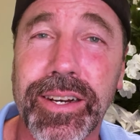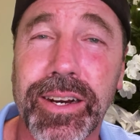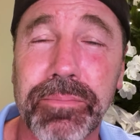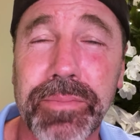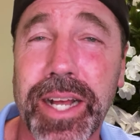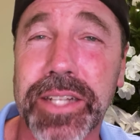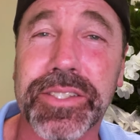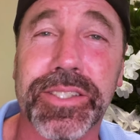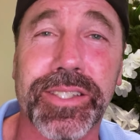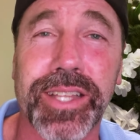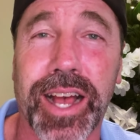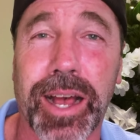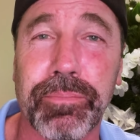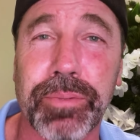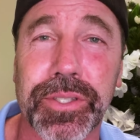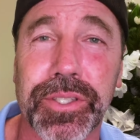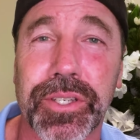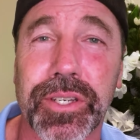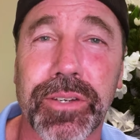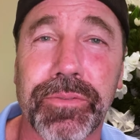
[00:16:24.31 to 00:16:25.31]
I'm not
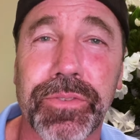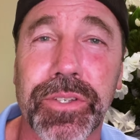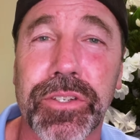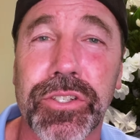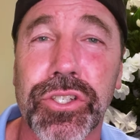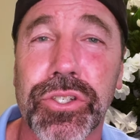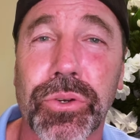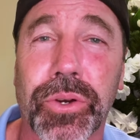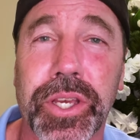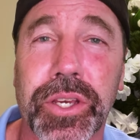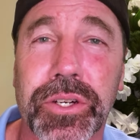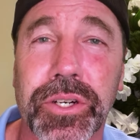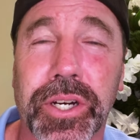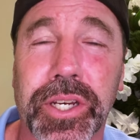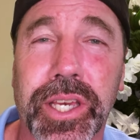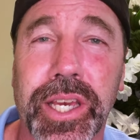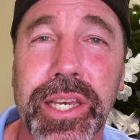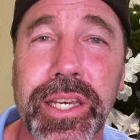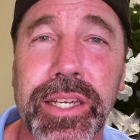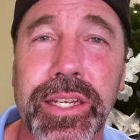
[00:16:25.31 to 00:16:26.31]
stopping you if you enjoy
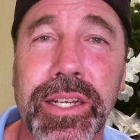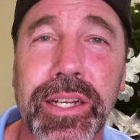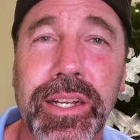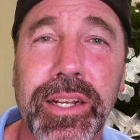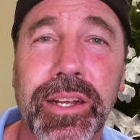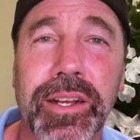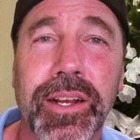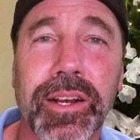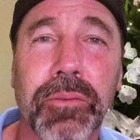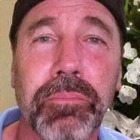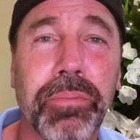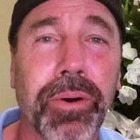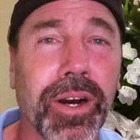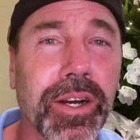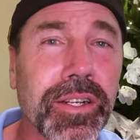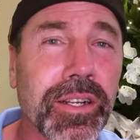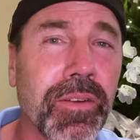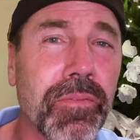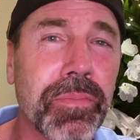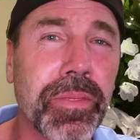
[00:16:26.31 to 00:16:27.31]
cooking,
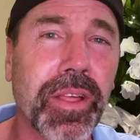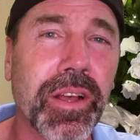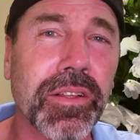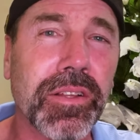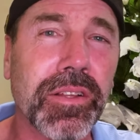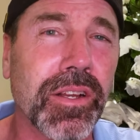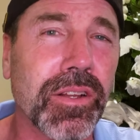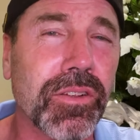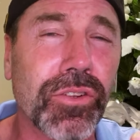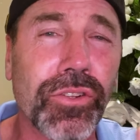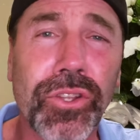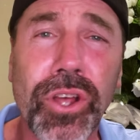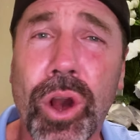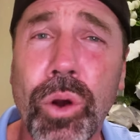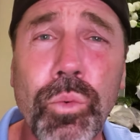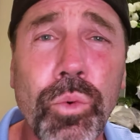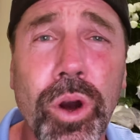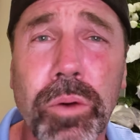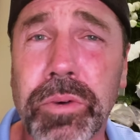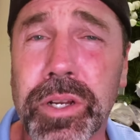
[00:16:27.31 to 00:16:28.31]
but
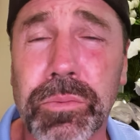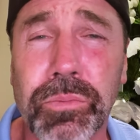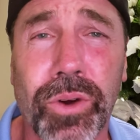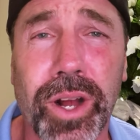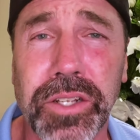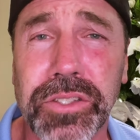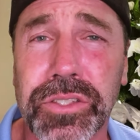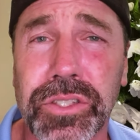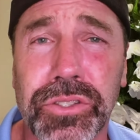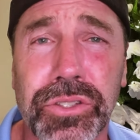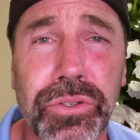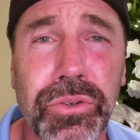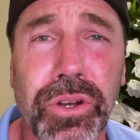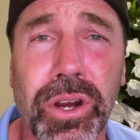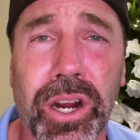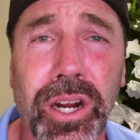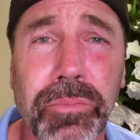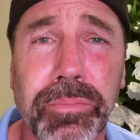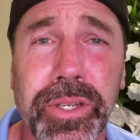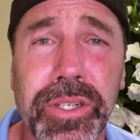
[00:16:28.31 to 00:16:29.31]
no woman wants to do
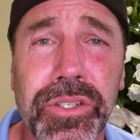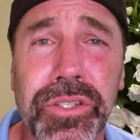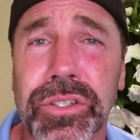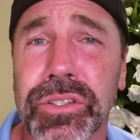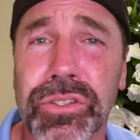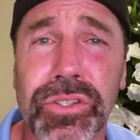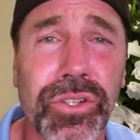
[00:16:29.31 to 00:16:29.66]
garbage.